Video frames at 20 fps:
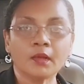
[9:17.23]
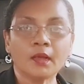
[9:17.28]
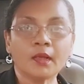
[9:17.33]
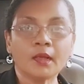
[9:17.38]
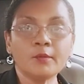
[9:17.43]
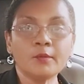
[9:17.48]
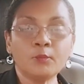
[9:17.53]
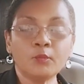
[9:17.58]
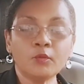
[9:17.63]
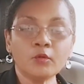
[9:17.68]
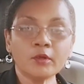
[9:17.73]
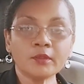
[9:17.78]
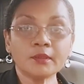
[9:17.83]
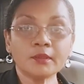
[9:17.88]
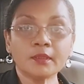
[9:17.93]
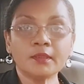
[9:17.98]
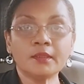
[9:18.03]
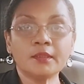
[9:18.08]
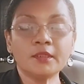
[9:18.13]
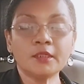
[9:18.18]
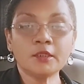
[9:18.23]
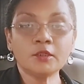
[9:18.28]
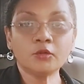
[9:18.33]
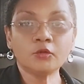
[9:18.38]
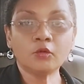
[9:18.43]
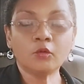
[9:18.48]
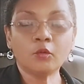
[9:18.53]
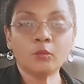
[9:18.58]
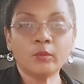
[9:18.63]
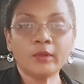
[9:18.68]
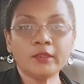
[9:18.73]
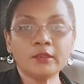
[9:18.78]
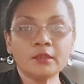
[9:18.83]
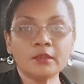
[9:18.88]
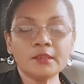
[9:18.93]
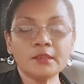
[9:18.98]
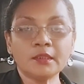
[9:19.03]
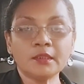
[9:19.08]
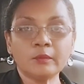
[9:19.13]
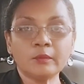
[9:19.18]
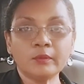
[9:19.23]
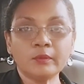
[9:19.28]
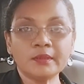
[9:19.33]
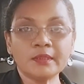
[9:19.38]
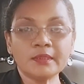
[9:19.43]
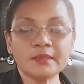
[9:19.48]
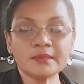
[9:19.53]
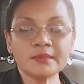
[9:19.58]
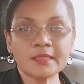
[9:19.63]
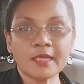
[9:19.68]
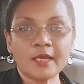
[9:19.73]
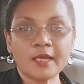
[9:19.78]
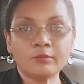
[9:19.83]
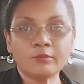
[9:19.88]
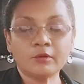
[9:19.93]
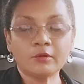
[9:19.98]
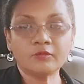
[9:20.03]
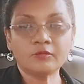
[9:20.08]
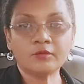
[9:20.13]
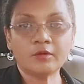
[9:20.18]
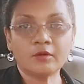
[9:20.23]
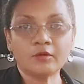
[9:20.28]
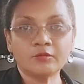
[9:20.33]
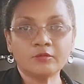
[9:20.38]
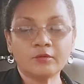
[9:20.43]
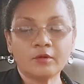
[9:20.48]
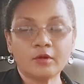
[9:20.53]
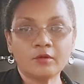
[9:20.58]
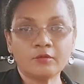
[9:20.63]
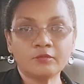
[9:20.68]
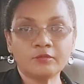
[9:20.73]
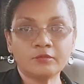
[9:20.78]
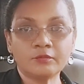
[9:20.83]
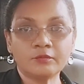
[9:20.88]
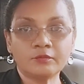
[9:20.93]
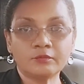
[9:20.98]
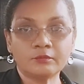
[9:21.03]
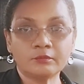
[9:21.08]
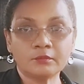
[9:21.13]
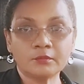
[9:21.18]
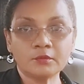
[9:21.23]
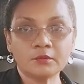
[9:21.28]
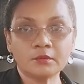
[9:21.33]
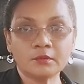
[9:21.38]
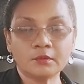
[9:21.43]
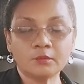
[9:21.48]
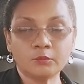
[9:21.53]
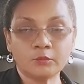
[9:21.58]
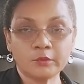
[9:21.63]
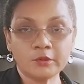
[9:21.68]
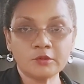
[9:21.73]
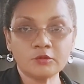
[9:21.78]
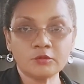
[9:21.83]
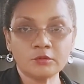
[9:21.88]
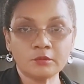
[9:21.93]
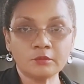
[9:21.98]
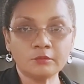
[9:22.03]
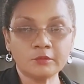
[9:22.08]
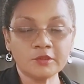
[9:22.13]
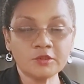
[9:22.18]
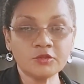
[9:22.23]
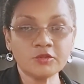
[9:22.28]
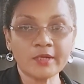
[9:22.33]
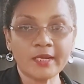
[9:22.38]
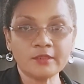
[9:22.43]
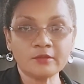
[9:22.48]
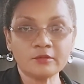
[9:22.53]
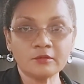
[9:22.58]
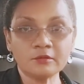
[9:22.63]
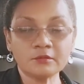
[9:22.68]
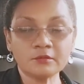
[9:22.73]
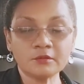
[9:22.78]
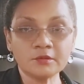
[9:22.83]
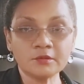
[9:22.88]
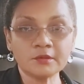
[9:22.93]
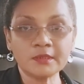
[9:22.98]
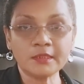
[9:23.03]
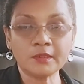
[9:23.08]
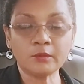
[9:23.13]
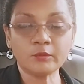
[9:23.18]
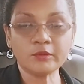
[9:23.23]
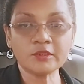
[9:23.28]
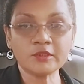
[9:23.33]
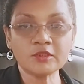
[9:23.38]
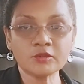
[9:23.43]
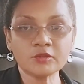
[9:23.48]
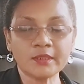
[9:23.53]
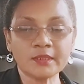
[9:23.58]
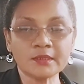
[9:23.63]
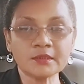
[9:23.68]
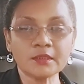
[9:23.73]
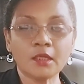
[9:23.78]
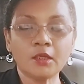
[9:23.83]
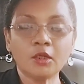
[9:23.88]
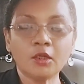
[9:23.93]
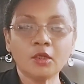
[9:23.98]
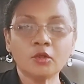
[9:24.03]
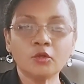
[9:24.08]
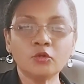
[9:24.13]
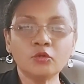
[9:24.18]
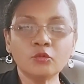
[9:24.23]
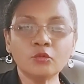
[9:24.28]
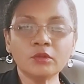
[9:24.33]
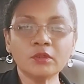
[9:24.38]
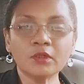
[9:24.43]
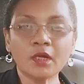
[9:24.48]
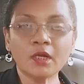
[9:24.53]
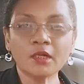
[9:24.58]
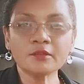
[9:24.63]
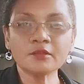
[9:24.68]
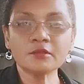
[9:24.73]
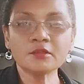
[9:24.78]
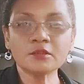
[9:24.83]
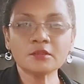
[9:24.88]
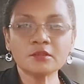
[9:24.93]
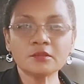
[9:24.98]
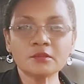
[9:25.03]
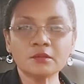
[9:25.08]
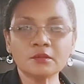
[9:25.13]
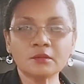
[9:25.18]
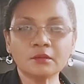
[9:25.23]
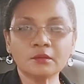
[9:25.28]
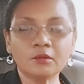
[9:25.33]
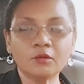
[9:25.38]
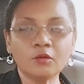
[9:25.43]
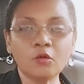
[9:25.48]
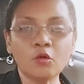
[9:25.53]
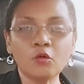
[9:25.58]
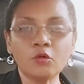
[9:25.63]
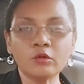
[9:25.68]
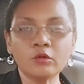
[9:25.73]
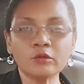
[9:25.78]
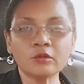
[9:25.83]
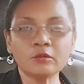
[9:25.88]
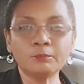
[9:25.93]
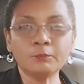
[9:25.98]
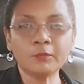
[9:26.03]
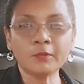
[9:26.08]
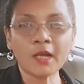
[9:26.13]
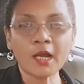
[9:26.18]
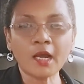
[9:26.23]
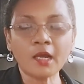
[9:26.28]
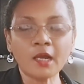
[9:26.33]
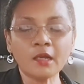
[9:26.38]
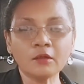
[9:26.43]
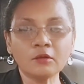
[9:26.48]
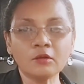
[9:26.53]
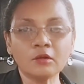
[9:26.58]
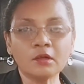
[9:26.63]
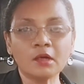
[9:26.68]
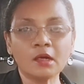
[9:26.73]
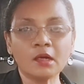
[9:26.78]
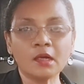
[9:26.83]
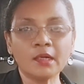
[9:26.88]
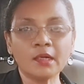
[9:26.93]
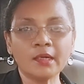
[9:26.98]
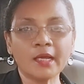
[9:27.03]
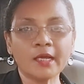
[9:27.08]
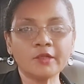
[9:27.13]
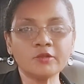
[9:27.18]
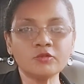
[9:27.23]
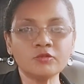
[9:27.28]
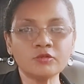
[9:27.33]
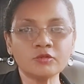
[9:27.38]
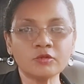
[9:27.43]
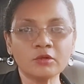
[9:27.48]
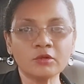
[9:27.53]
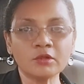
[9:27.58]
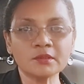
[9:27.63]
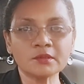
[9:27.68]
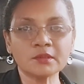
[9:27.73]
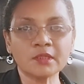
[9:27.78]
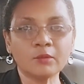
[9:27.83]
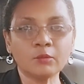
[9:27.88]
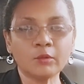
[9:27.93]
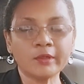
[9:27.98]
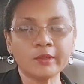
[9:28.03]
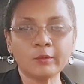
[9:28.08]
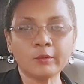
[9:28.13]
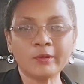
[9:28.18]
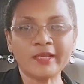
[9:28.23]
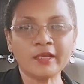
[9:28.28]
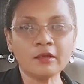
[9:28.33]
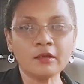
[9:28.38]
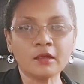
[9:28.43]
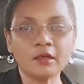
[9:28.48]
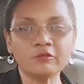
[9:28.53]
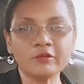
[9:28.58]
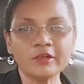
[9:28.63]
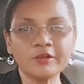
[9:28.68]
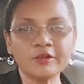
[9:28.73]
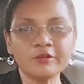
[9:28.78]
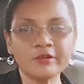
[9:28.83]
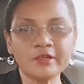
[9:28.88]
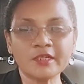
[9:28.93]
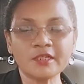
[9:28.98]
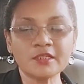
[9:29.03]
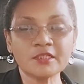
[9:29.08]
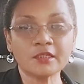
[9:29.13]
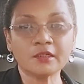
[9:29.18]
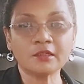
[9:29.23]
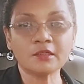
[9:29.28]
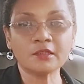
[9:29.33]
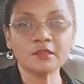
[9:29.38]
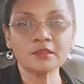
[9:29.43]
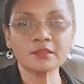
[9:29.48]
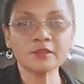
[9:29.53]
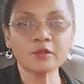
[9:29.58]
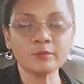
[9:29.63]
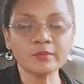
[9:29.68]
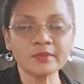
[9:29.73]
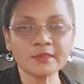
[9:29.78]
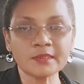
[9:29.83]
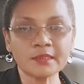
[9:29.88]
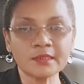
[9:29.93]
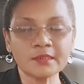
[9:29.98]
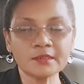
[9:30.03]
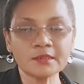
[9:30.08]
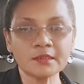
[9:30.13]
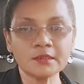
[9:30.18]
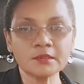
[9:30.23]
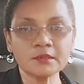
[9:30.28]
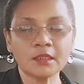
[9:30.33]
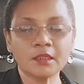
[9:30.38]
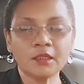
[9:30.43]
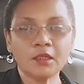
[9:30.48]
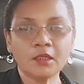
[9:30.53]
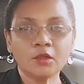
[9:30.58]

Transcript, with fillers: An important thing though, when you're dealing with this type of of, of with with trying to, to deal with stress, do not go to alcohol and drugs and what, what they call recreational substances.